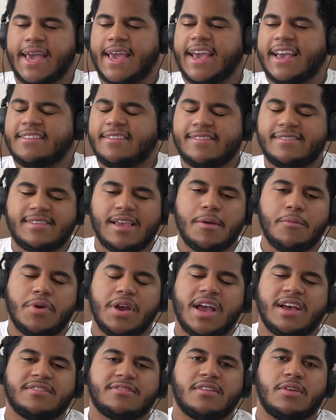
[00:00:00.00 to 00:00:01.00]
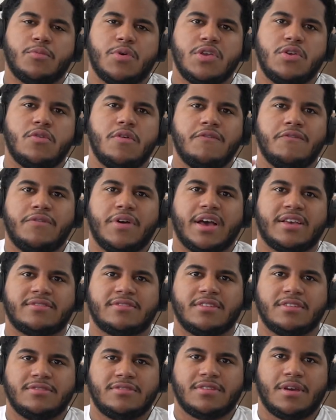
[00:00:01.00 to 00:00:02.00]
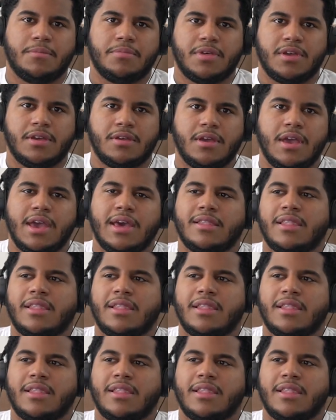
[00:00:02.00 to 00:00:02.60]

It's the same way I see when you invest in something.